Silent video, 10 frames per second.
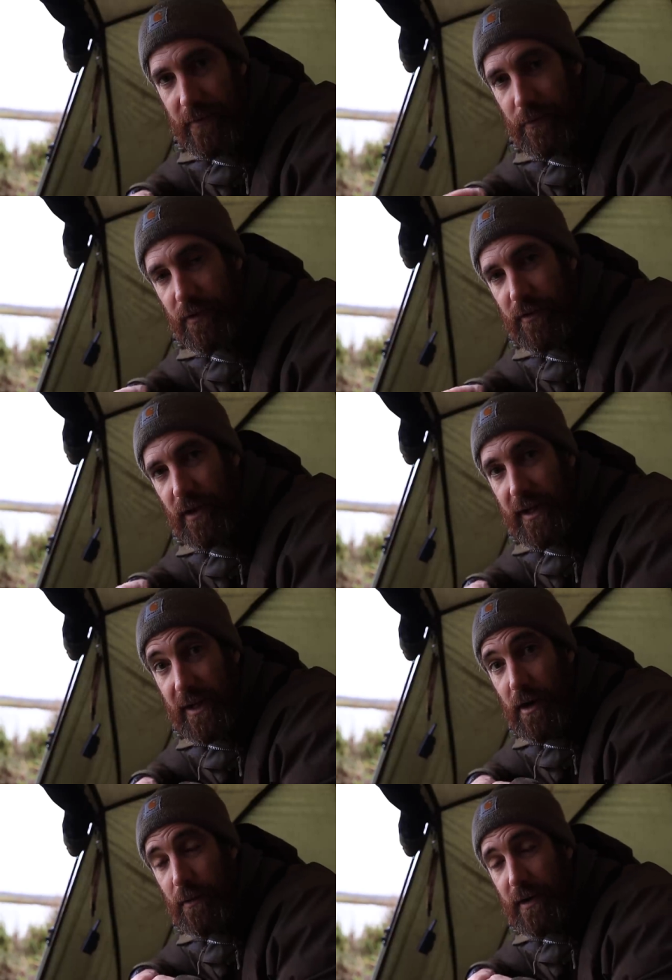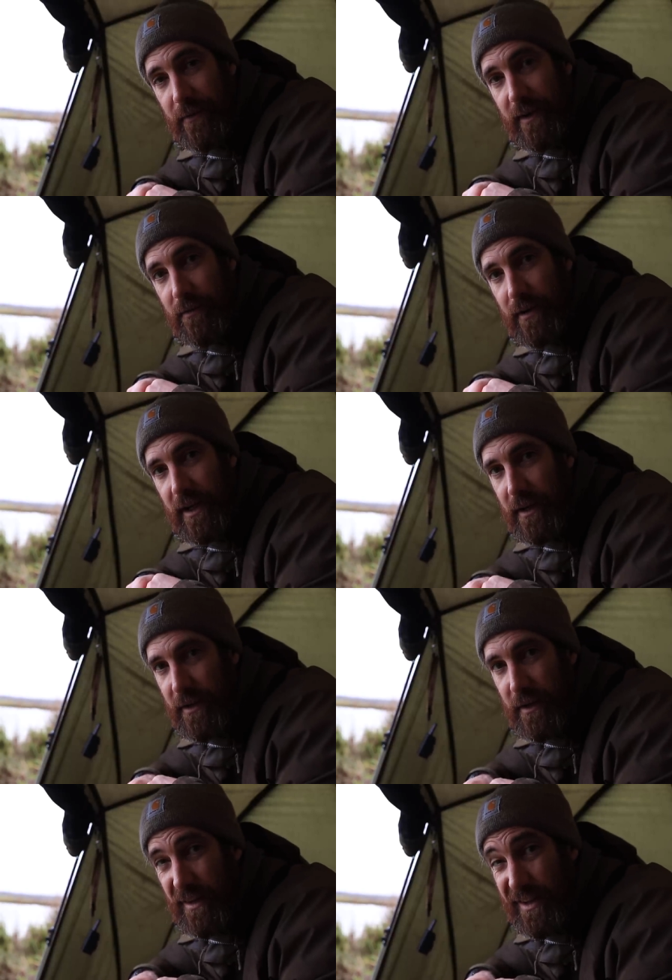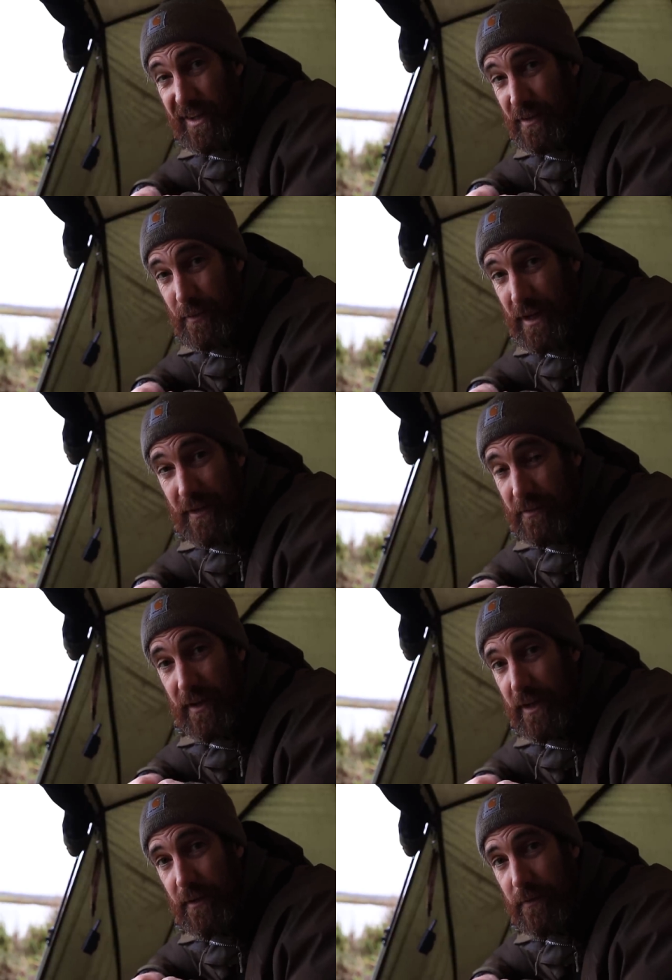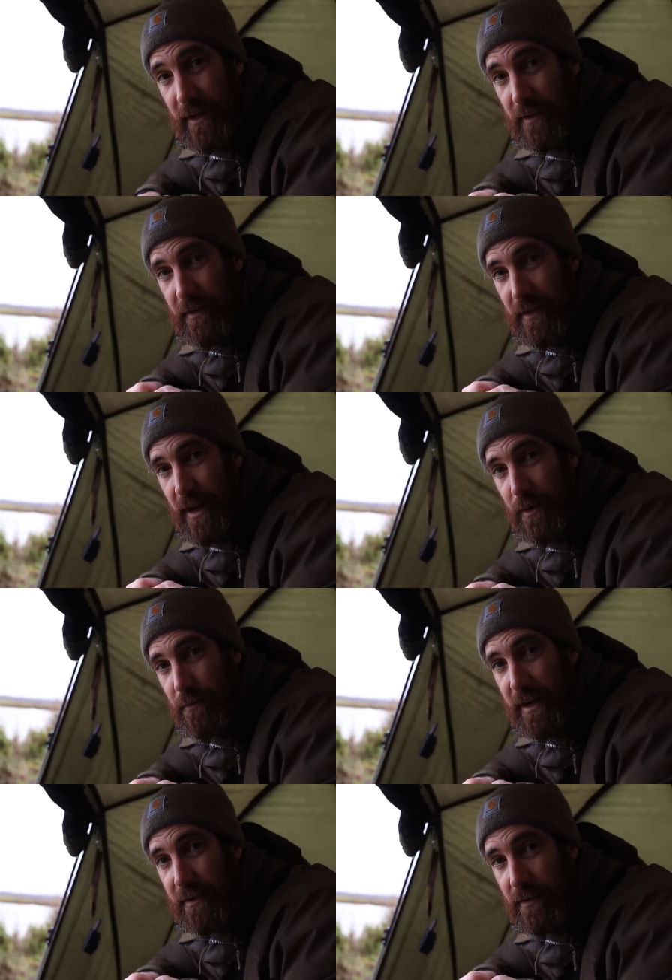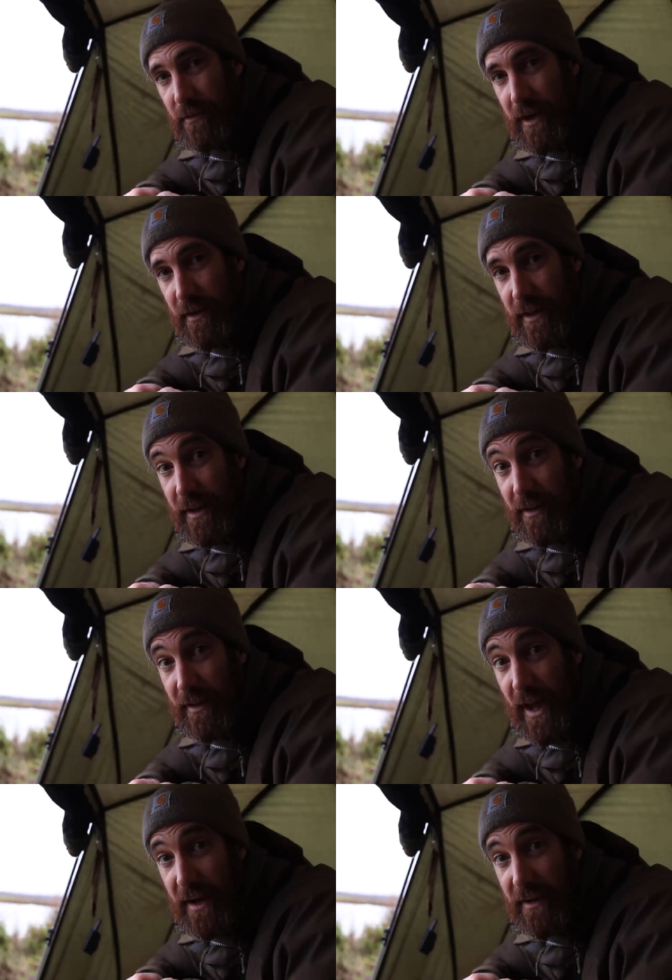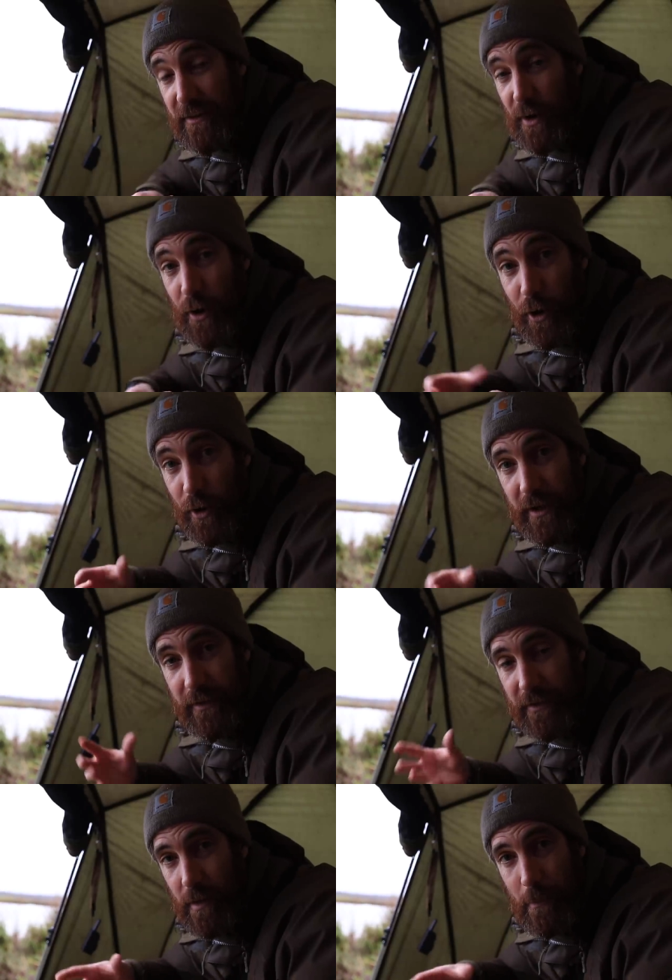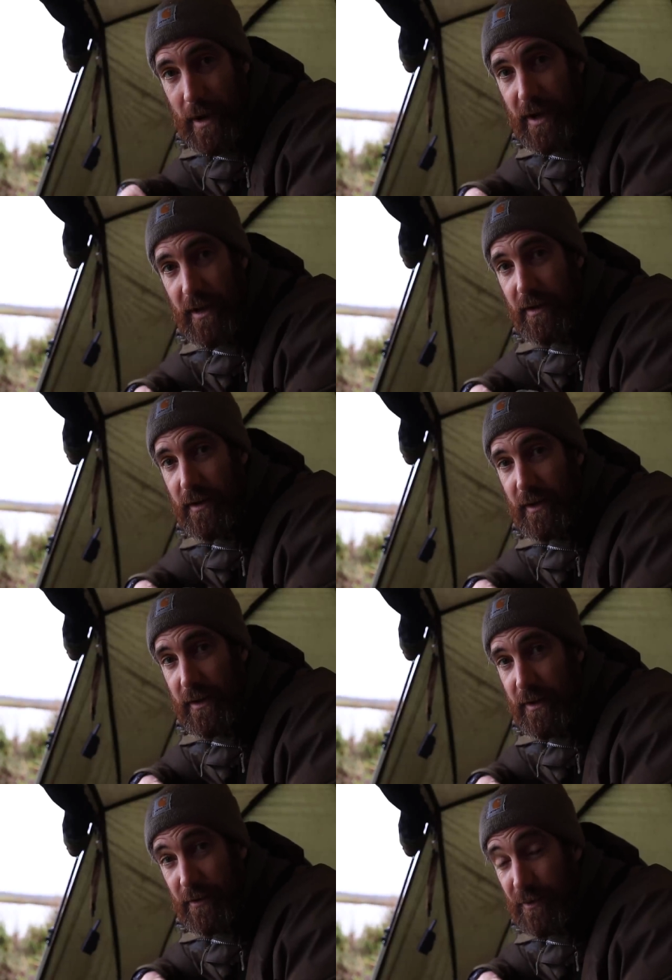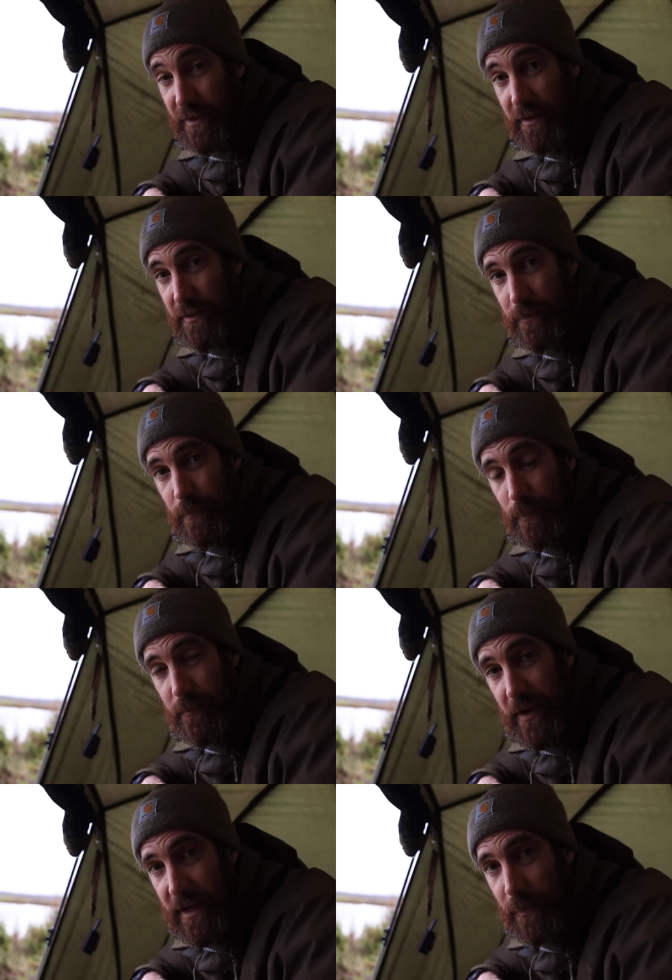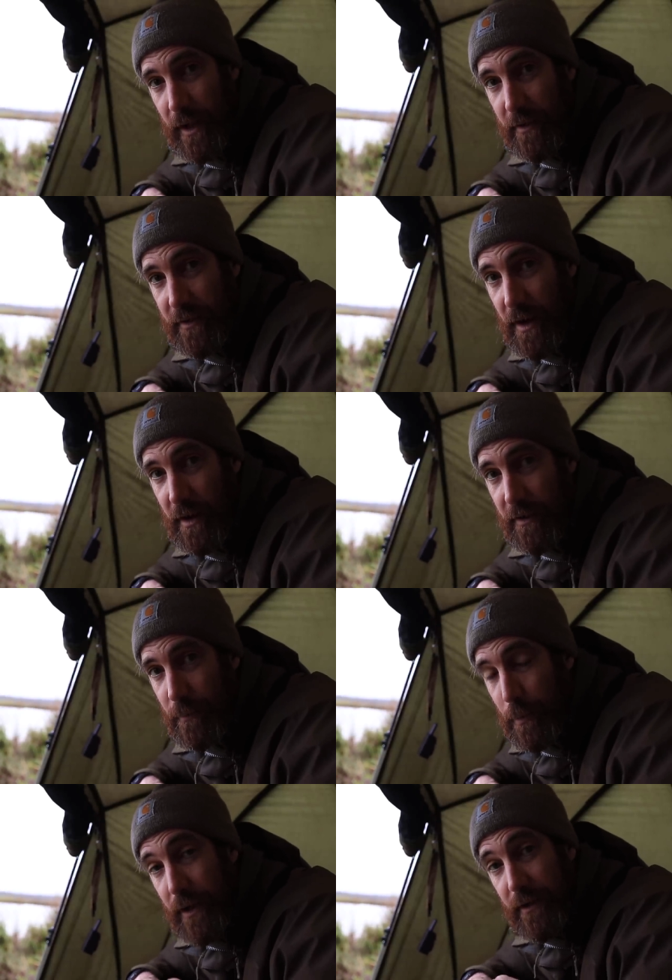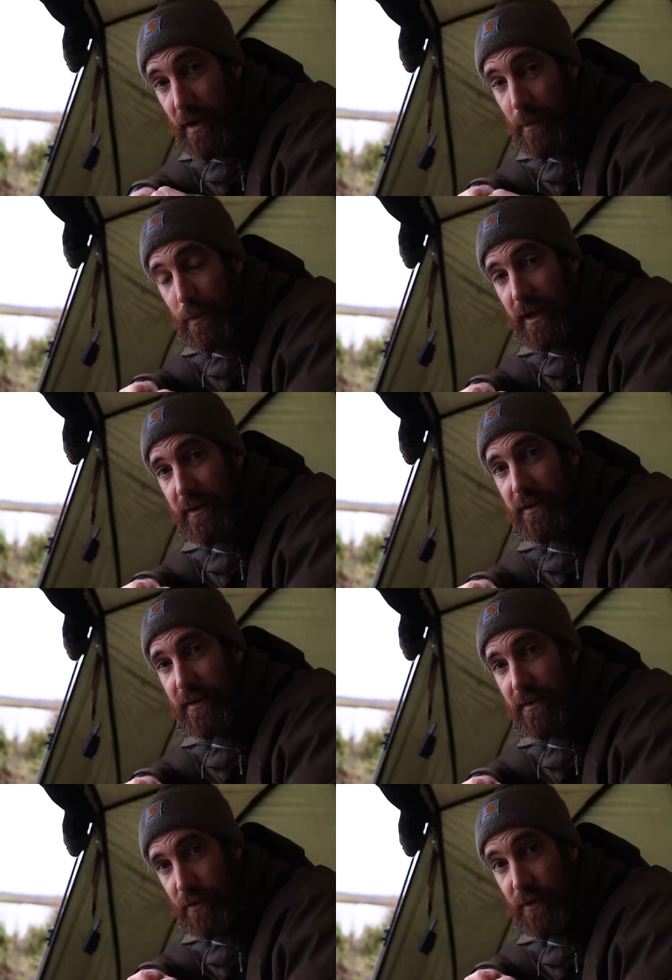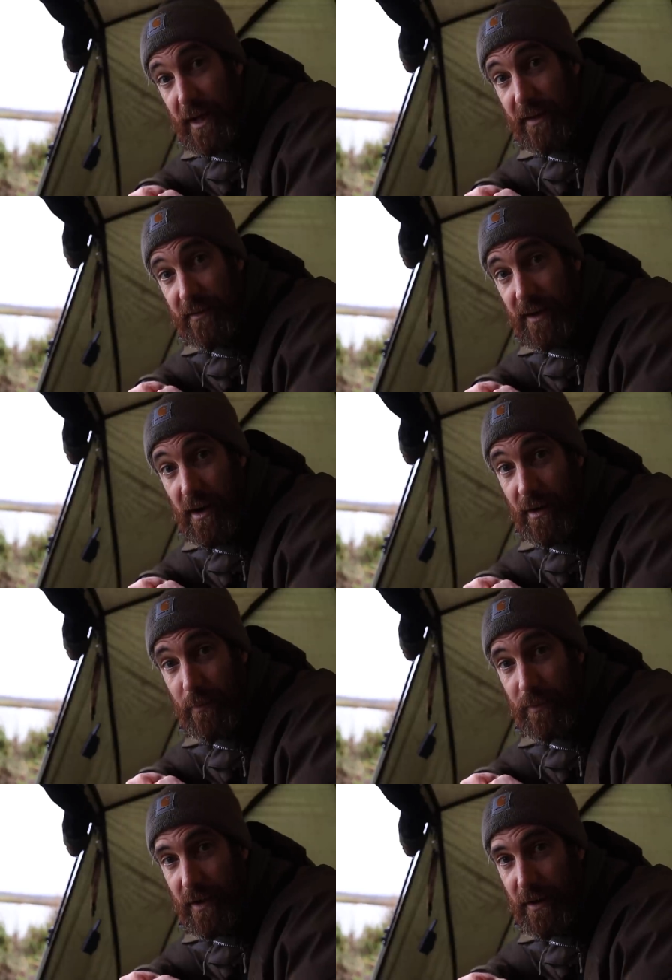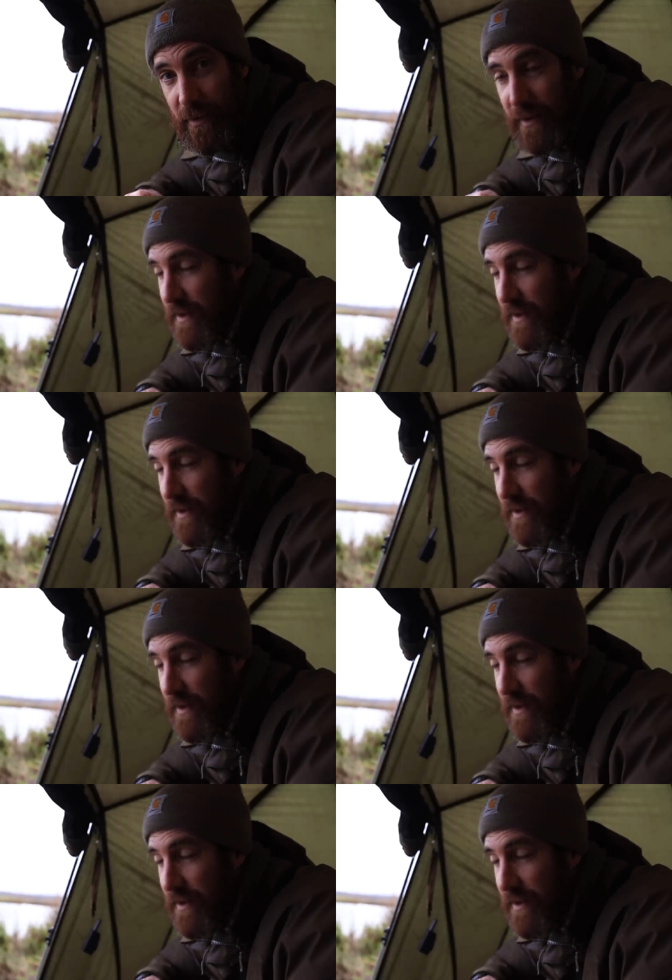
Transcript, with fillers: and everyone's suddenly got to have this rig actually I think you know a rig's a rig at the end of the day it's got a hook it's got a bait as long as it's fairly well tied and put in the right place, it should catch a carp. So